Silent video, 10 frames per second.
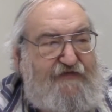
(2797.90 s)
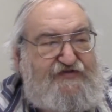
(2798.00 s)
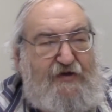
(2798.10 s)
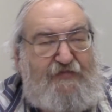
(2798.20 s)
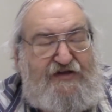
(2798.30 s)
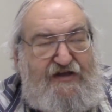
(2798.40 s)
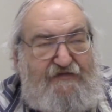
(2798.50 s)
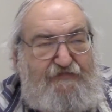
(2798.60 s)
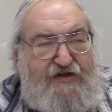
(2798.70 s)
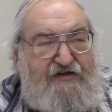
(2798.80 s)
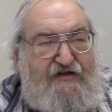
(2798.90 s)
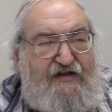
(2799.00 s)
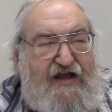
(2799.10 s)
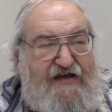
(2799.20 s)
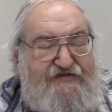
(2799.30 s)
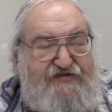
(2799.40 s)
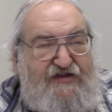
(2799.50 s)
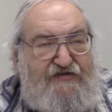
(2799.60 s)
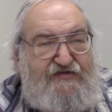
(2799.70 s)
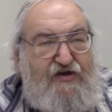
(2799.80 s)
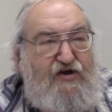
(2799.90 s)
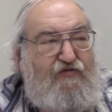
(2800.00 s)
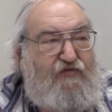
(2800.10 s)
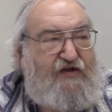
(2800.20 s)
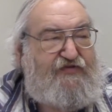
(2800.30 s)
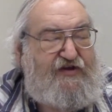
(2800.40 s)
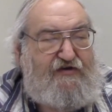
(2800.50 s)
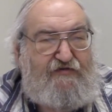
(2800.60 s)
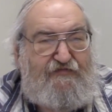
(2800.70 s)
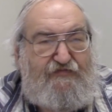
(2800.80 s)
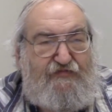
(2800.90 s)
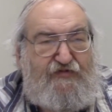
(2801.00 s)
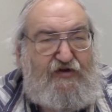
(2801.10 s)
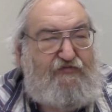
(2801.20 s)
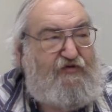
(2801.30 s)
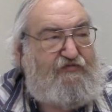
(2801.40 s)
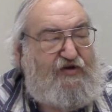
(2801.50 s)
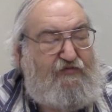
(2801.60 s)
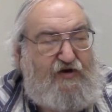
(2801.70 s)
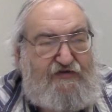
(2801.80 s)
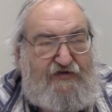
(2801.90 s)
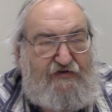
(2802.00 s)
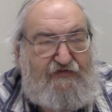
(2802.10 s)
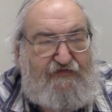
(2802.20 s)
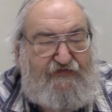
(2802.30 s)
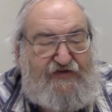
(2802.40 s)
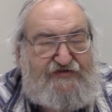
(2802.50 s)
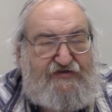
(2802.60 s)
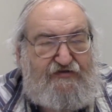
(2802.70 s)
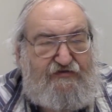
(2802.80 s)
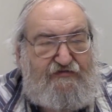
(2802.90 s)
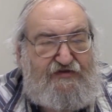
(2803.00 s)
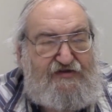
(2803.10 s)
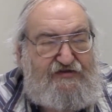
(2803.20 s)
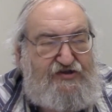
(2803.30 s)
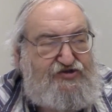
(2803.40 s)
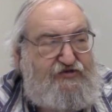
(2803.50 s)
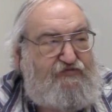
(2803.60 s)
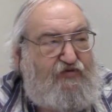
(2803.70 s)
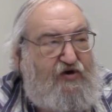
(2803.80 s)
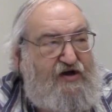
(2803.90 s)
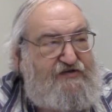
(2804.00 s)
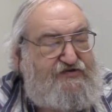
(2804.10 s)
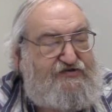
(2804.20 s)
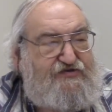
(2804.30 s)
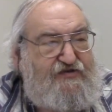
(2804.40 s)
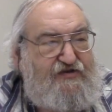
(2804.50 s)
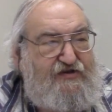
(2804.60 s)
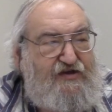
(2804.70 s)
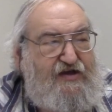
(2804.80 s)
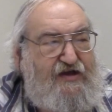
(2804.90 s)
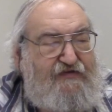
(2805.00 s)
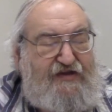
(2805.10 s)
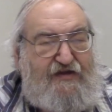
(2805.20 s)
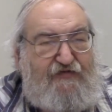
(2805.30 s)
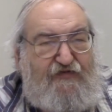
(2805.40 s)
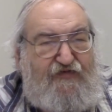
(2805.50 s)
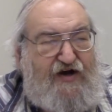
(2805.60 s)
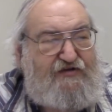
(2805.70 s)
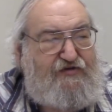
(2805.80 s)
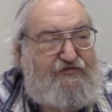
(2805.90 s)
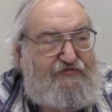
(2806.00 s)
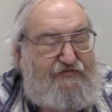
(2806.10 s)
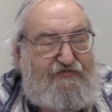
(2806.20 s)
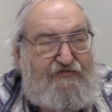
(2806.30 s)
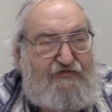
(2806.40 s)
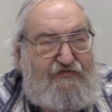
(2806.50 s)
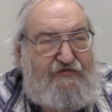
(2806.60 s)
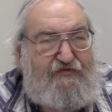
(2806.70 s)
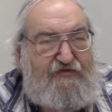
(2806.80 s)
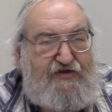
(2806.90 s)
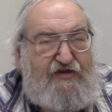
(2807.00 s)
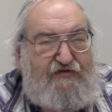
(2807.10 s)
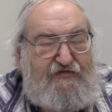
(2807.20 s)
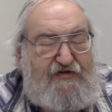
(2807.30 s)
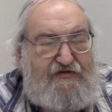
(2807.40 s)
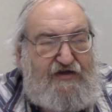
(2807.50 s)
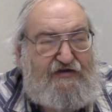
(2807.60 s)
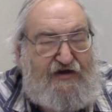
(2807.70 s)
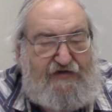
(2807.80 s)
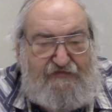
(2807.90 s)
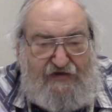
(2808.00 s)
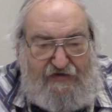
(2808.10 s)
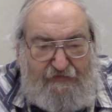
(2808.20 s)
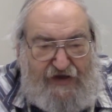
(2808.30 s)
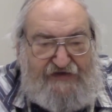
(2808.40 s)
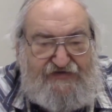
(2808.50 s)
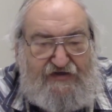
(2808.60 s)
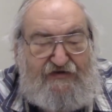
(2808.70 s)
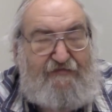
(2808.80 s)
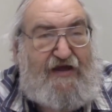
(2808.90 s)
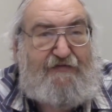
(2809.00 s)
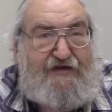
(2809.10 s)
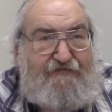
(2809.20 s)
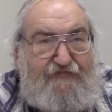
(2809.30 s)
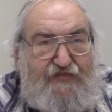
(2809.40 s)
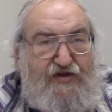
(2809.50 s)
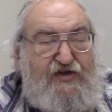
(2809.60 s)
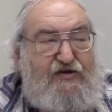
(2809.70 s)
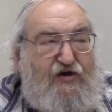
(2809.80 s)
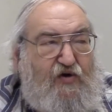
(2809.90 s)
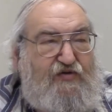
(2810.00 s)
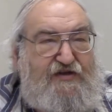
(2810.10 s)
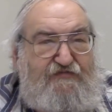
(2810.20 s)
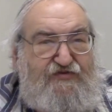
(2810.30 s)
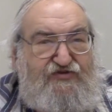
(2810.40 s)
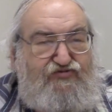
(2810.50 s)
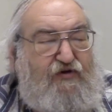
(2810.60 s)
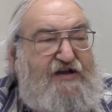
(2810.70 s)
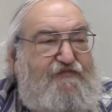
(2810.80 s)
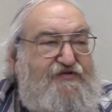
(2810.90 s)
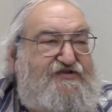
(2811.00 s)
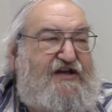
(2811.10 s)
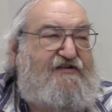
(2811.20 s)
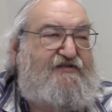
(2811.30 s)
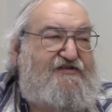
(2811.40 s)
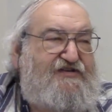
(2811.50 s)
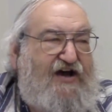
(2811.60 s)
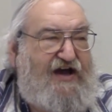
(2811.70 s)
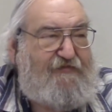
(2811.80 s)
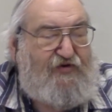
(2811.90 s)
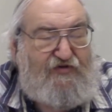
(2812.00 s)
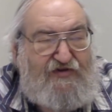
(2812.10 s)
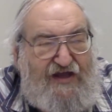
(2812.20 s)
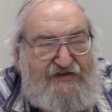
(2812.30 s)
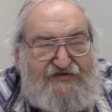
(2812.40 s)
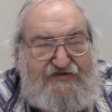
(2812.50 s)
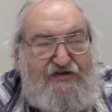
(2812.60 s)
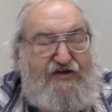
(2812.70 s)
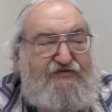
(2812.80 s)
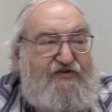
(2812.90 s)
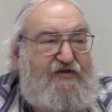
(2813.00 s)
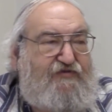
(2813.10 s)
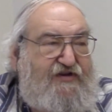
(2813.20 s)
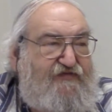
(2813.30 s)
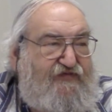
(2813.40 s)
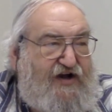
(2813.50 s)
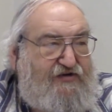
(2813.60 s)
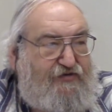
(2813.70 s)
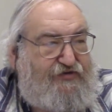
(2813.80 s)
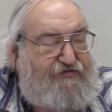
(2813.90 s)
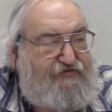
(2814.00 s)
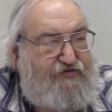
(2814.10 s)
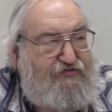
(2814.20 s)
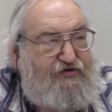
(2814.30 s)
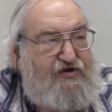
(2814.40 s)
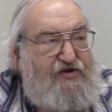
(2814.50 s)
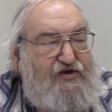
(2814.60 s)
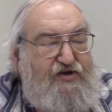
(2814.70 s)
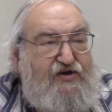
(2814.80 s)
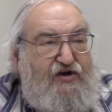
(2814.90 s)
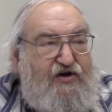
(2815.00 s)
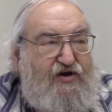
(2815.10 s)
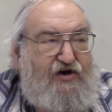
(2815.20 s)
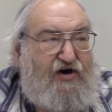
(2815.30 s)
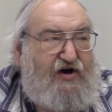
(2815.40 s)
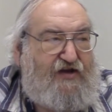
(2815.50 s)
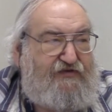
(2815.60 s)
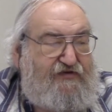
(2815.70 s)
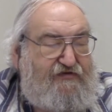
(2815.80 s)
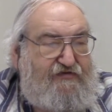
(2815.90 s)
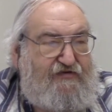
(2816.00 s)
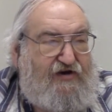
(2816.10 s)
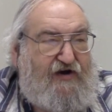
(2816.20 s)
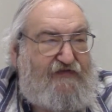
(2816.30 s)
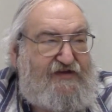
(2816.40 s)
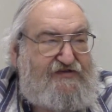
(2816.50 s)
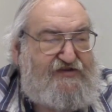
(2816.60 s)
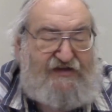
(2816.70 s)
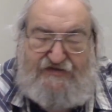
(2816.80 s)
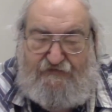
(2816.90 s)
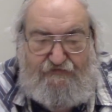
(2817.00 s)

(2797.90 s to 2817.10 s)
If somebody had been in an accident, what their physical condition was. They never follow, basically maybe only 20% of the time or less do they really follow through on these things.